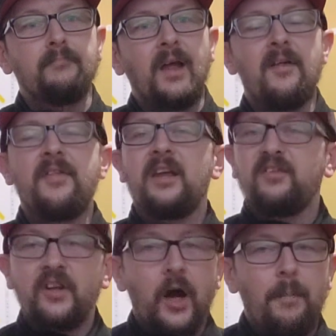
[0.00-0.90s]
I think it's
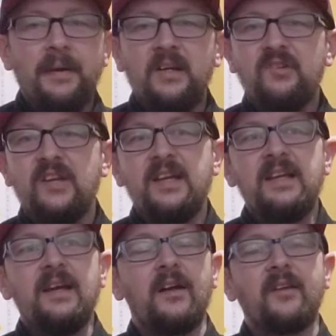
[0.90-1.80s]
an
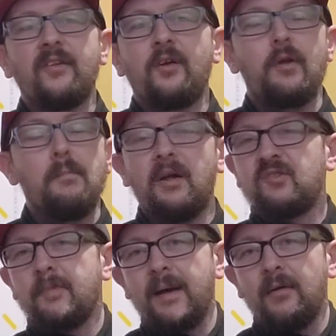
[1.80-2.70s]
RPG. I don't know much
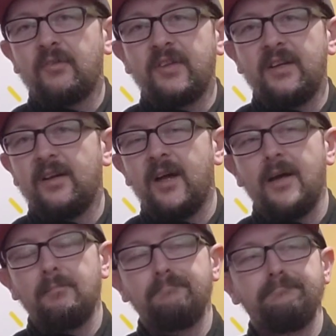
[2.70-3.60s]
about it.
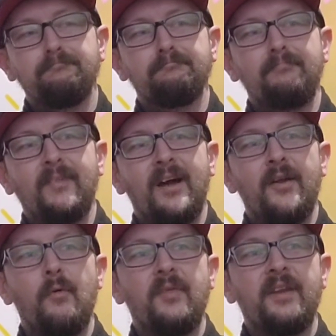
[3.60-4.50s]
I
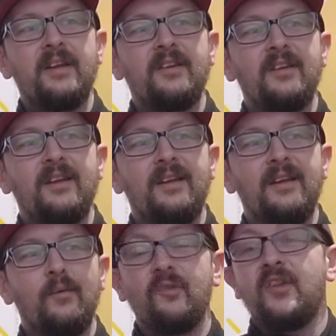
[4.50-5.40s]
know that it
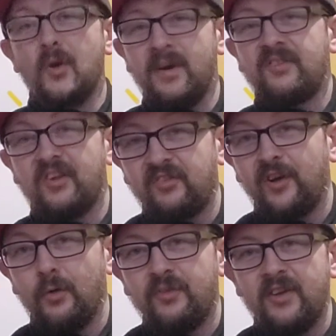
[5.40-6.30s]
was a US
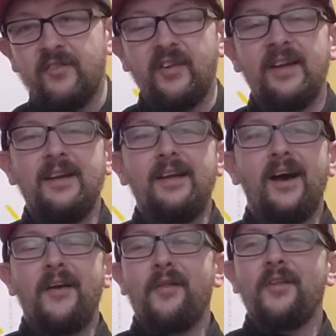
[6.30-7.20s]
exclusive.
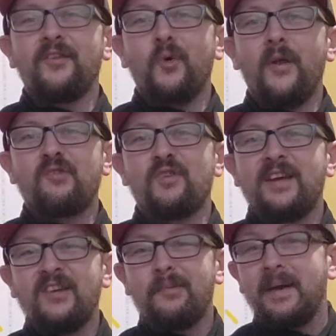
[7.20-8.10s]
I know that it's quite
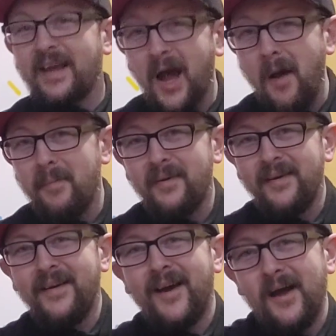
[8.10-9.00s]
tricky to pick up,
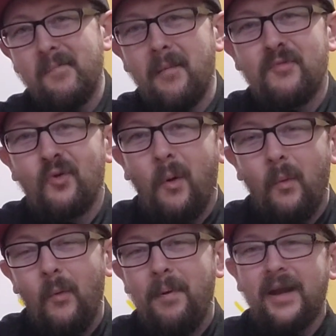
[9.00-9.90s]
but I'm sure I
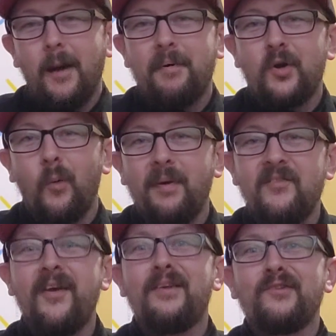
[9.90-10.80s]
will pick up a copy
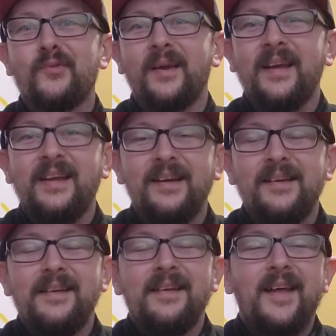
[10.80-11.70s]
eventually.
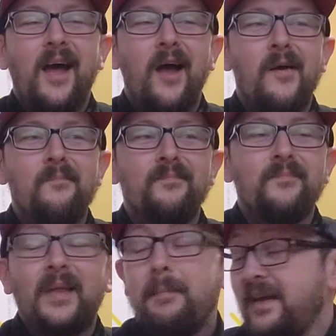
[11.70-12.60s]
But
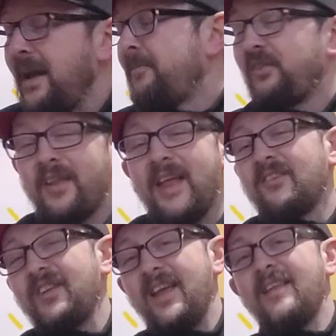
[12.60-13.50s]
yeah, so
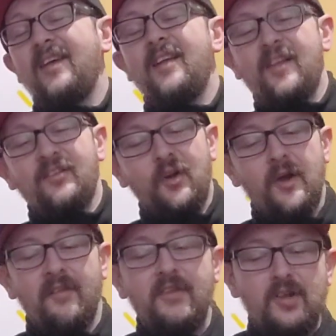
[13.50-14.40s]
that's it. That's
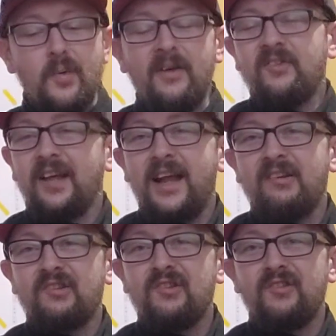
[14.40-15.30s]
kind of the US
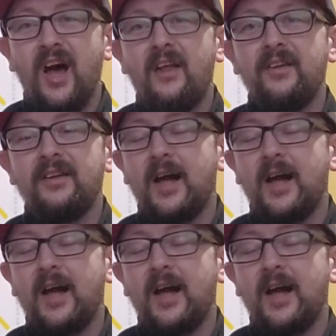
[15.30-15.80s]
collection done.